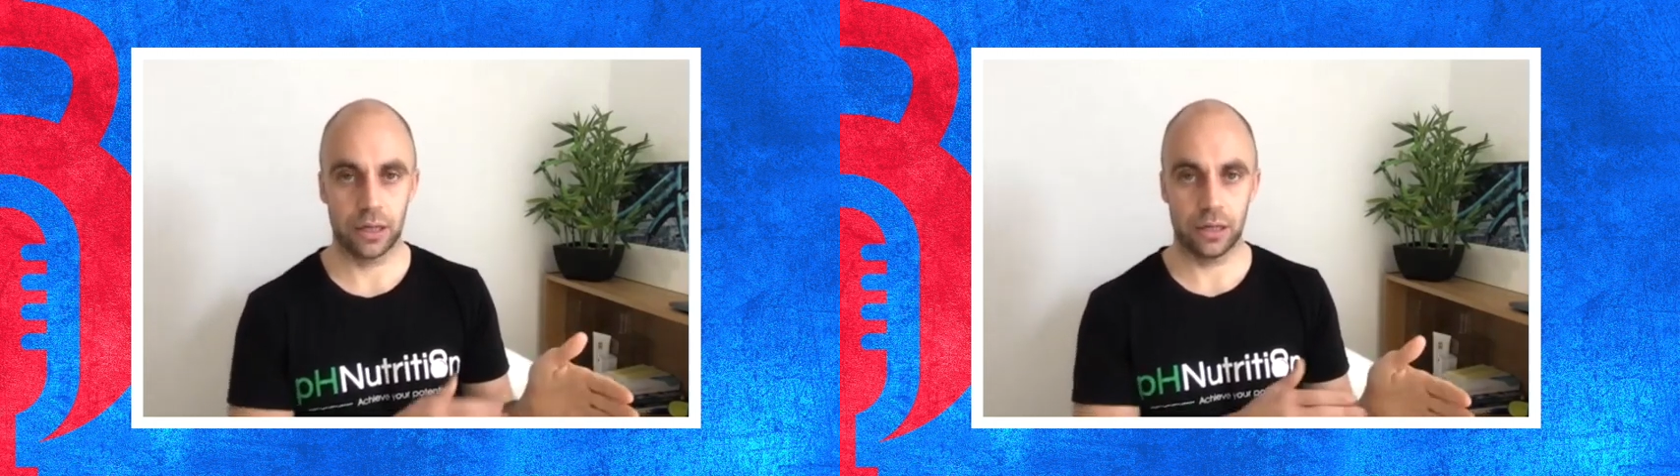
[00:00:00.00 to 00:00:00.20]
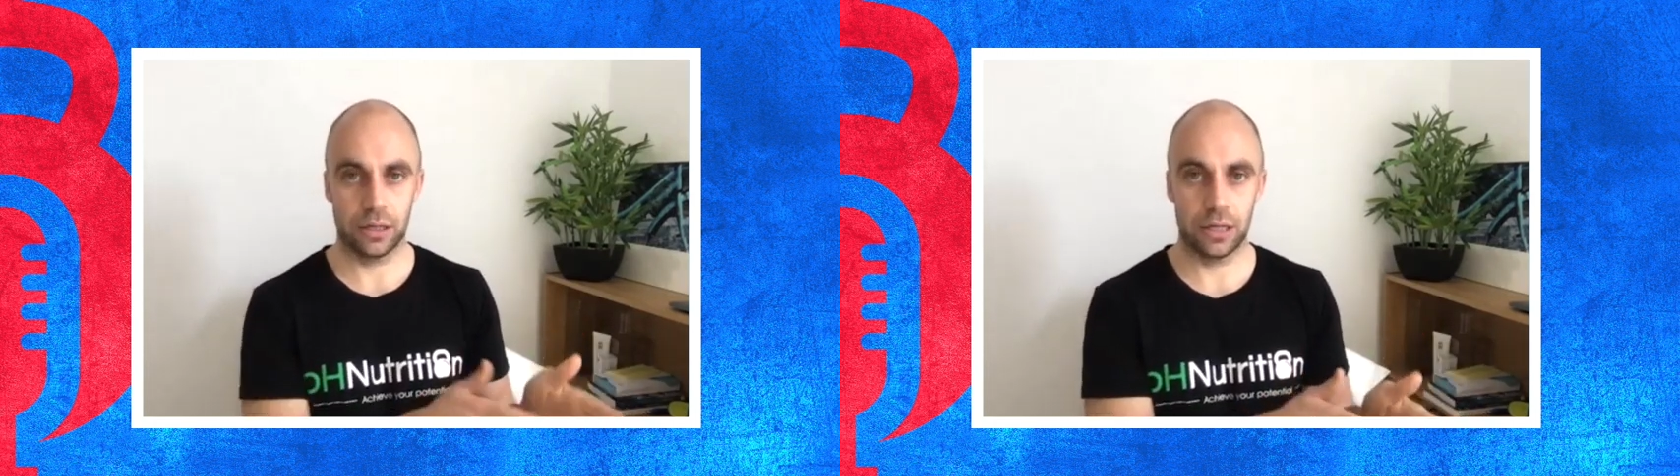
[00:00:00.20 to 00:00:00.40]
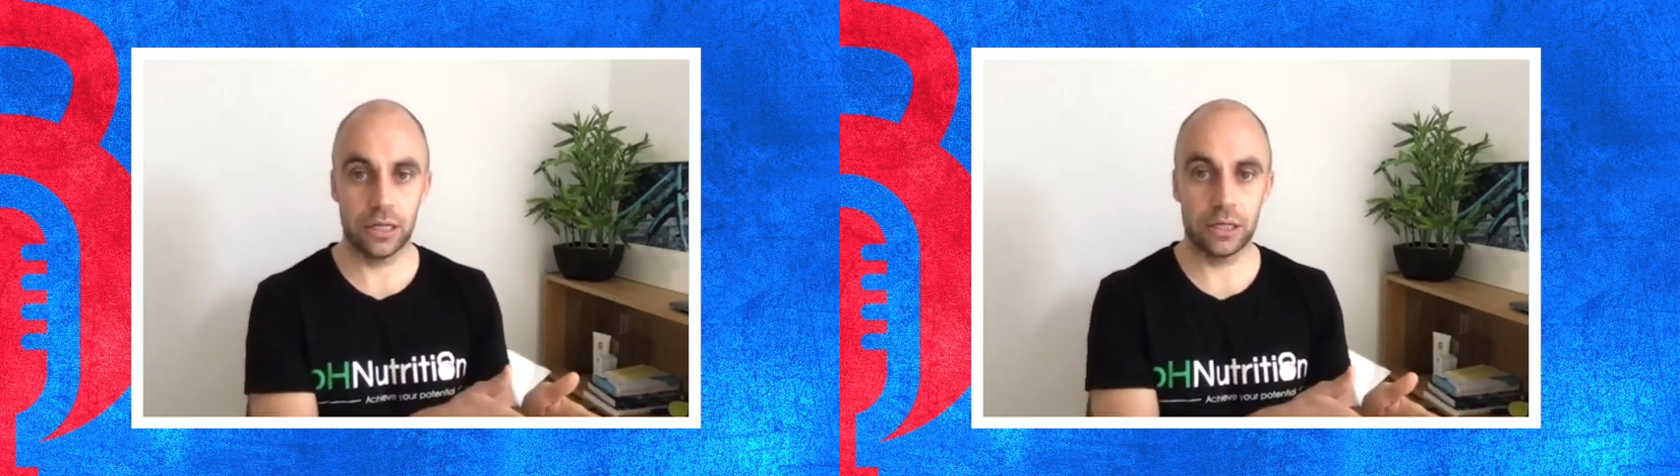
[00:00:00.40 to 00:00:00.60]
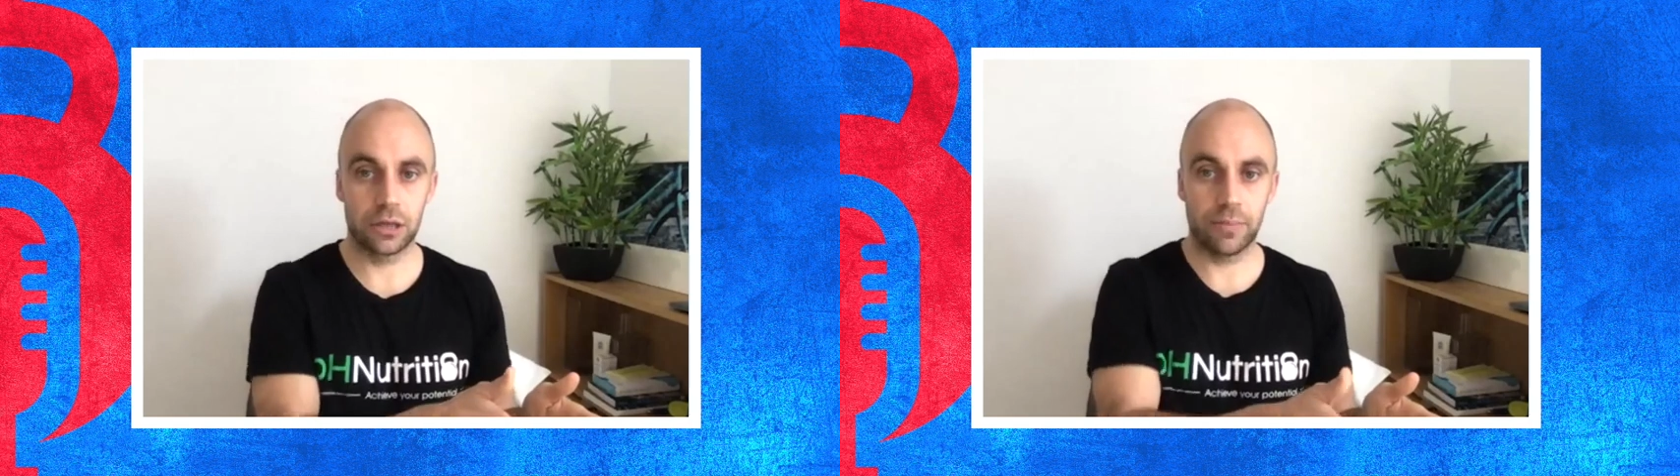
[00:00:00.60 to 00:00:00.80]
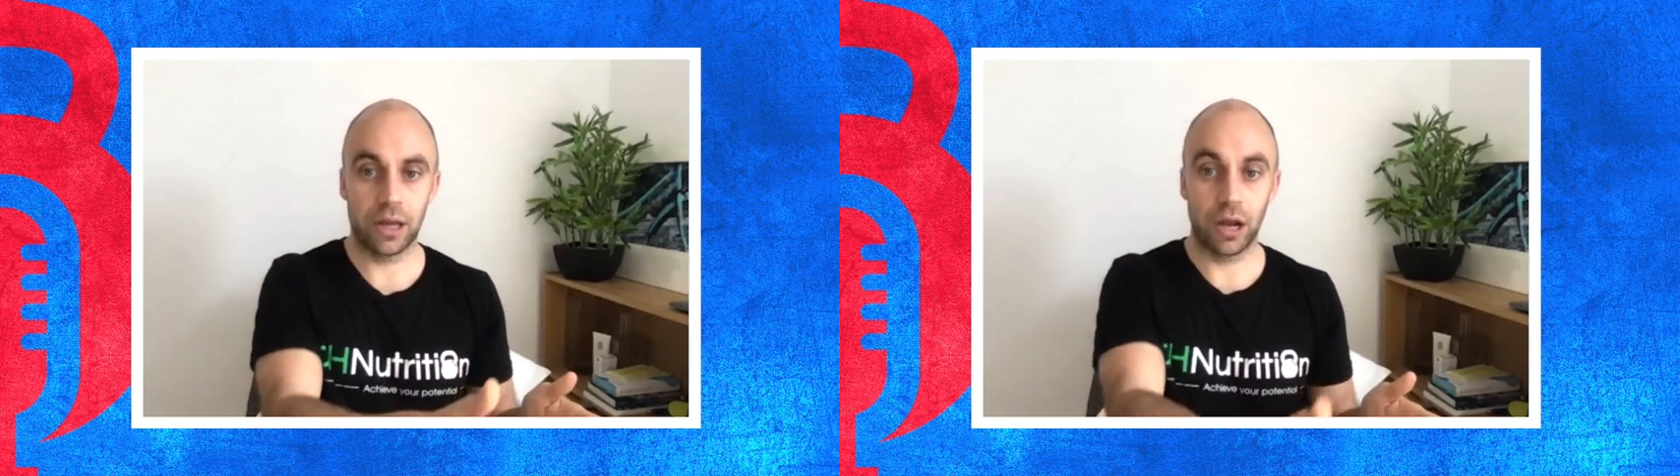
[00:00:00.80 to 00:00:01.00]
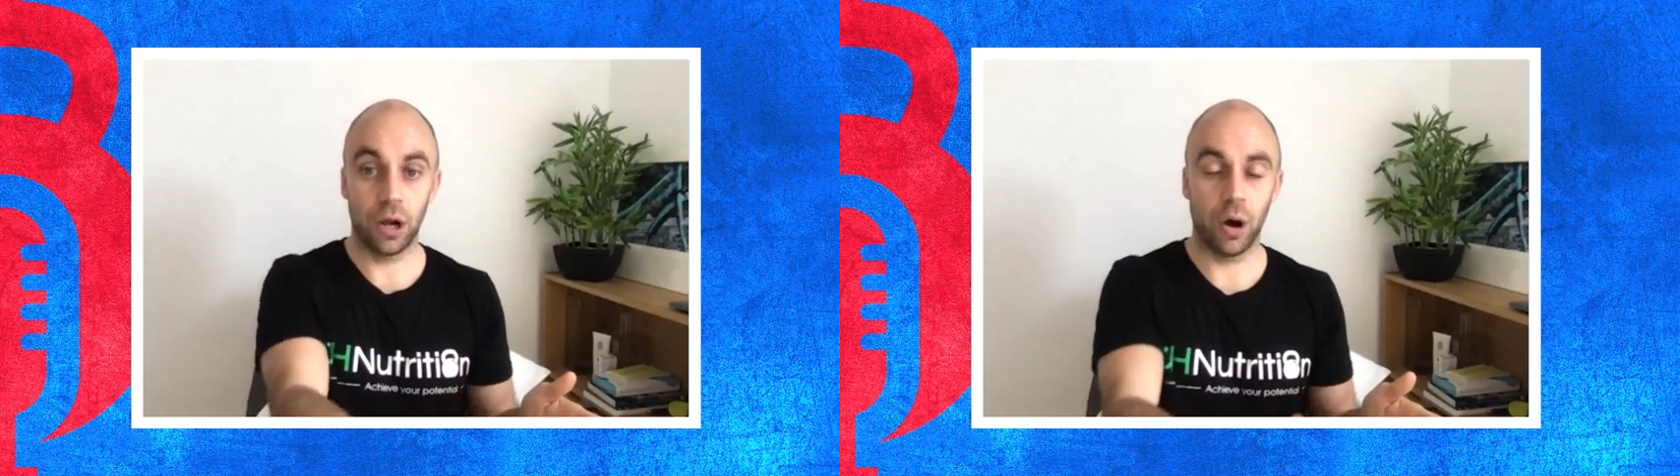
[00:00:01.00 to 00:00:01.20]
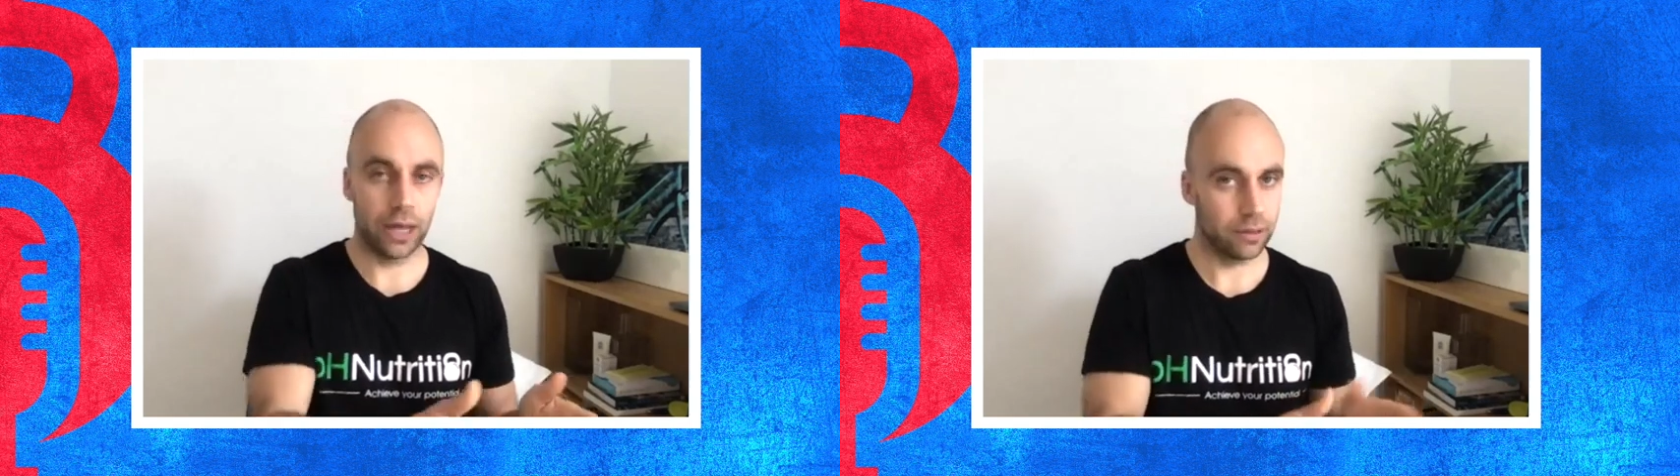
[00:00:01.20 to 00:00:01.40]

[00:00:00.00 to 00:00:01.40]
it needs to be aligned.